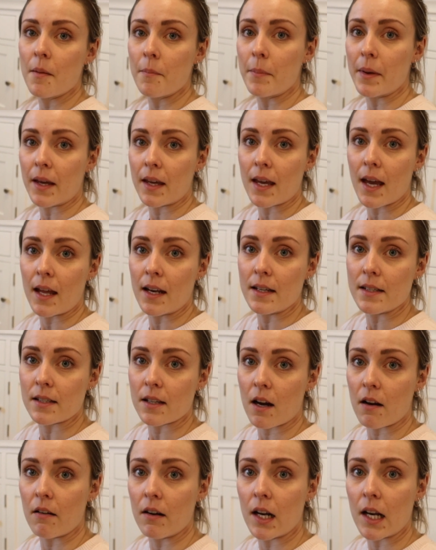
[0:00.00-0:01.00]
Big Ken is
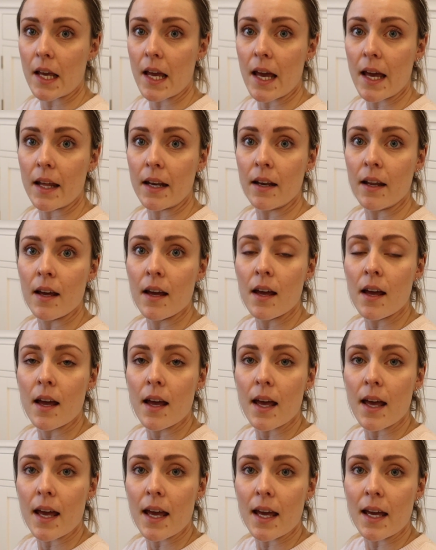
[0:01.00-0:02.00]
currently in
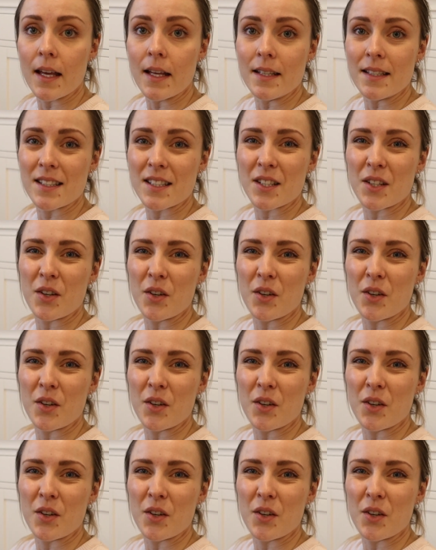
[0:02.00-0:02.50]
is